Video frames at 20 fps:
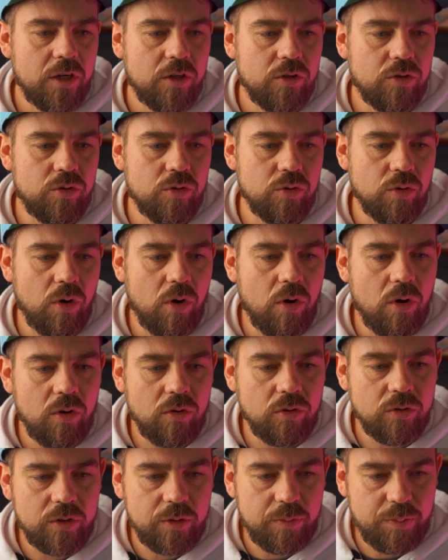through all
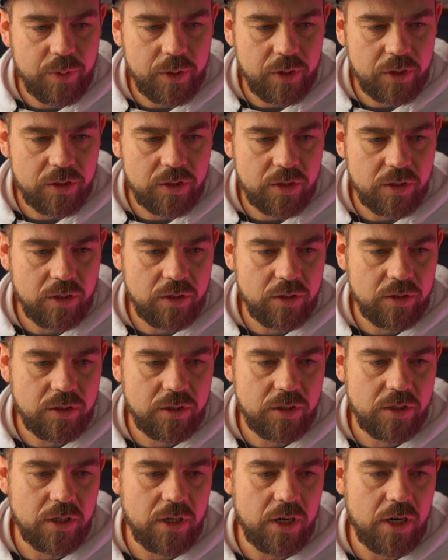the
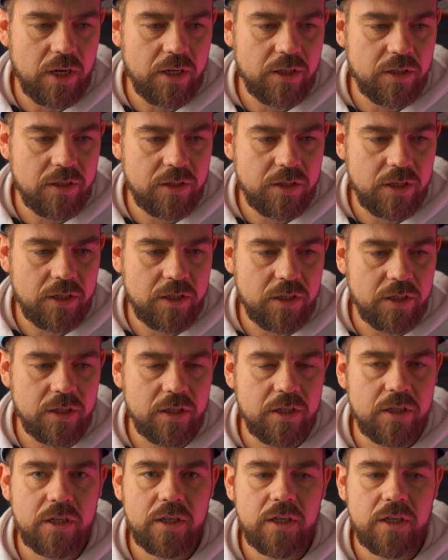pixels and setting